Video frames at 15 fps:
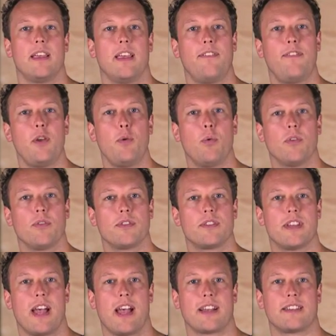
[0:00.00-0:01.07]
If you want
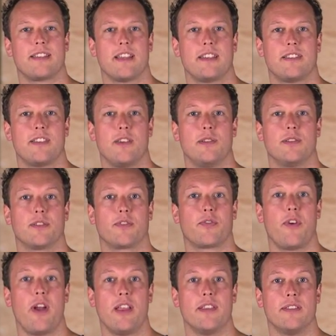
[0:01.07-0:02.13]
to access the user's
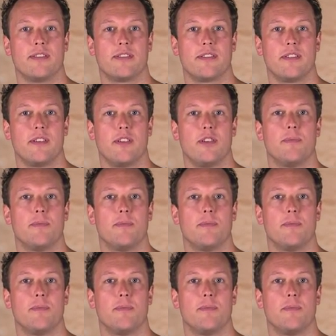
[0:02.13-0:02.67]
friends,